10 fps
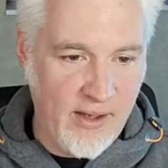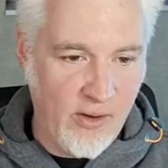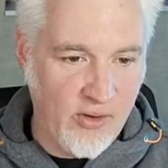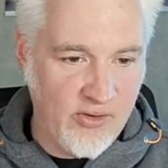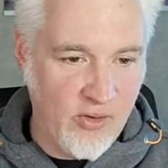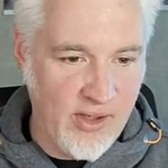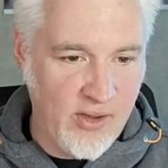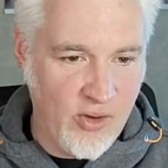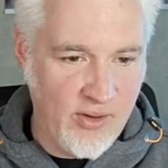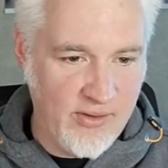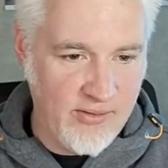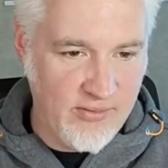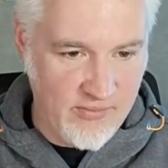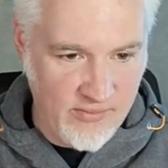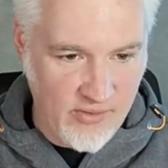can also click
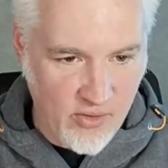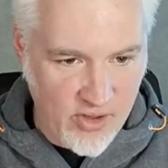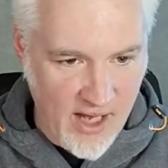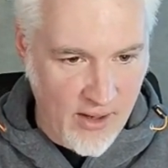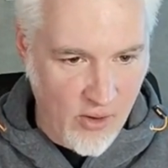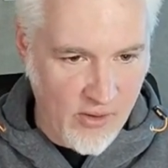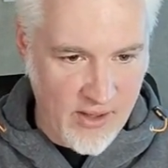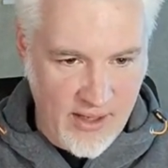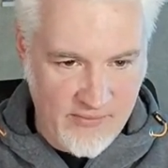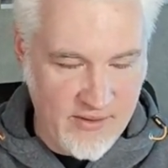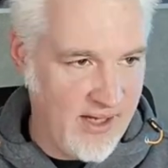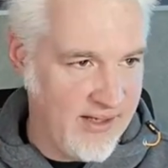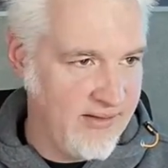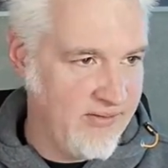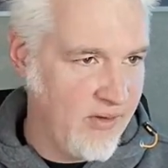on New Chat on the left
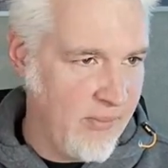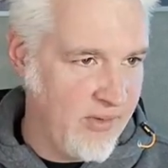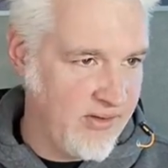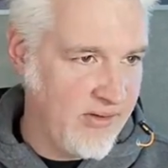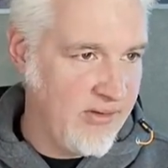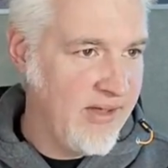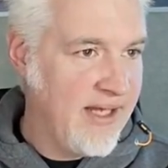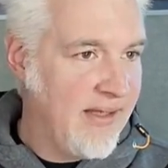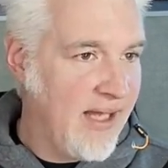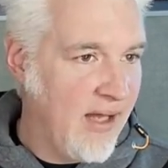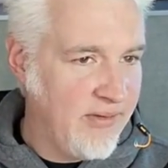side. So I'm going to do that now